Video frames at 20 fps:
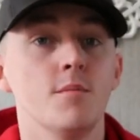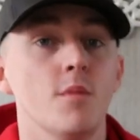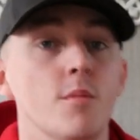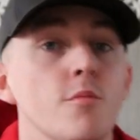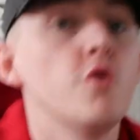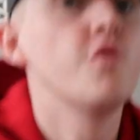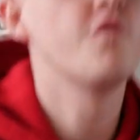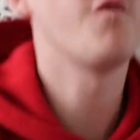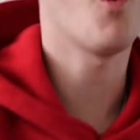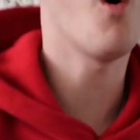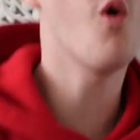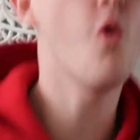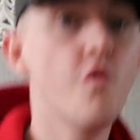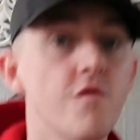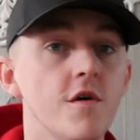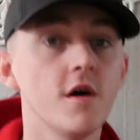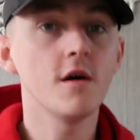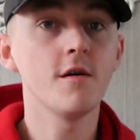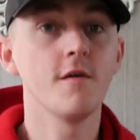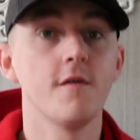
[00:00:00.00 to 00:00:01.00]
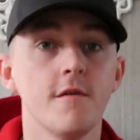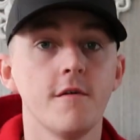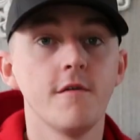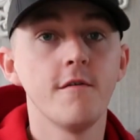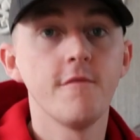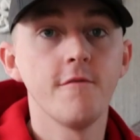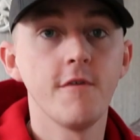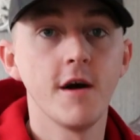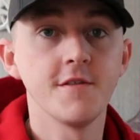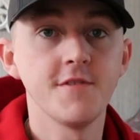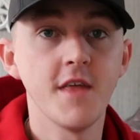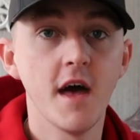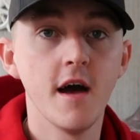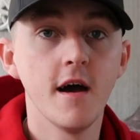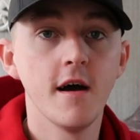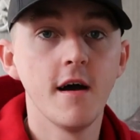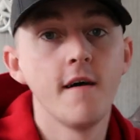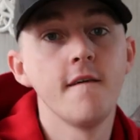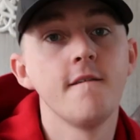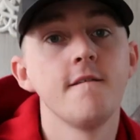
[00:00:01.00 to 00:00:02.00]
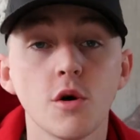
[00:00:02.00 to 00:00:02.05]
Let me move over right there.